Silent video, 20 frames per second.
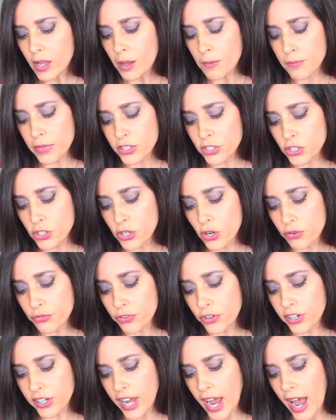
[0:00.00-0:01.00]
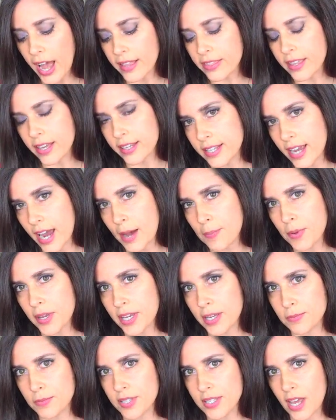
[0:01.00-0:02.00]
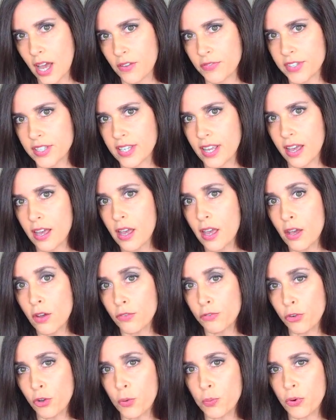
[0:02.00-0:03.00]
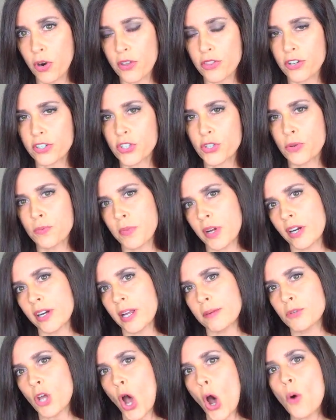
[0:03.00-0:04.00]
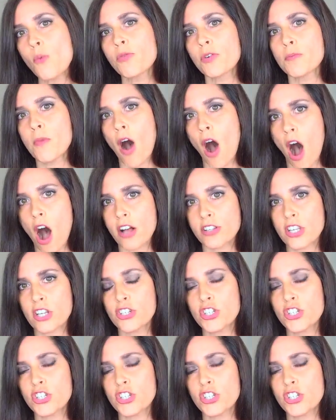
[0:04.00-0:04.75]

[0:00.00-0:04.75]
But don't forget Tappet himself is a full brother to a mare named Home from Oz.